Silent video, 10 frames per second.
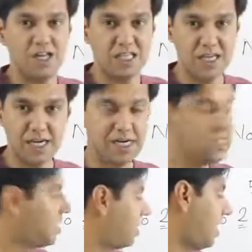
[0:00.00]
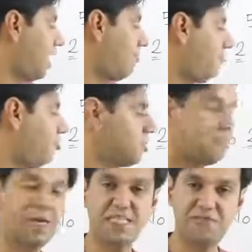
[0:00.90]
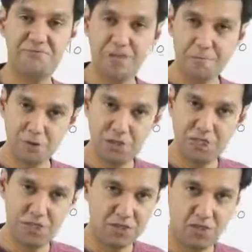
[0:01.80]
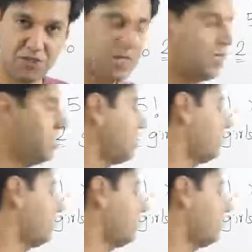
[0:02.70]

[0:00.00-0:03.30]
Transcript: The girls, there are 4 specific positions for the girls,